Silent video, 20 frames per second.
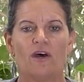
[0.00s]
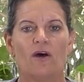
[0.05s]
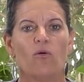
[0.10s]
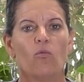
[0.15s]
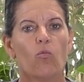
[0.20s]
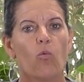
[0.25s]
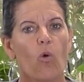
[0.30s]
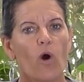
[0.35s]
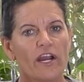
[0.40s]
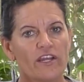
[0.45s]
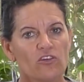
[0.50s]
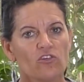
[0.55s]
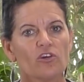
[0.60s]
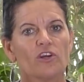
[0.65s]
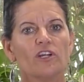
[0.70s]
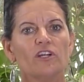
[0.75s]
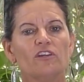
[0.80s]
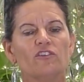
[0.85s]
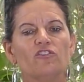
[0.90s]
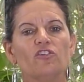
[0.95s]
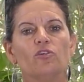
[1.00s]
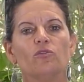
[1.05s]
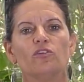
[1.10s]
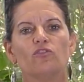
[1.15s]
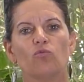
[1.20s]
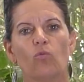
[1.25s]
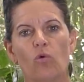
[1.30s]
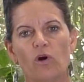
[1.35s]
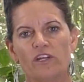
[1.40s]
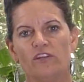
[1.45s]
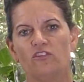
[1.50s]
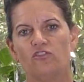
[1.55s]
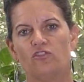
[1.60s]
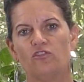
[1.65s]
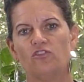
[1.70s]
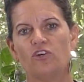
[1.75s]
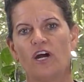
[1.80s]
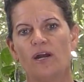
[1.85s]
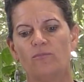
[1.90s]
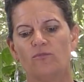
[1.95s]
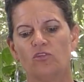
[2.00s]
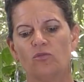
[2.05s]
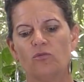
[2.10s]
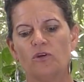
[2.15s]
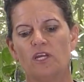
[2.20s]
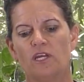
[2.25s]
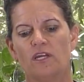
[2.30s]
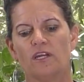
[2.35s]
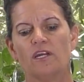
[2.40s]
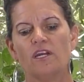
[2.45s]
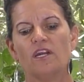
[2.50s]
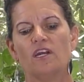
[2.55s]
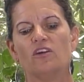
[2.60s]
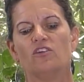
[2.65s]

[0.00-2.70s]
what you're going to do is 1 to 2 times a week,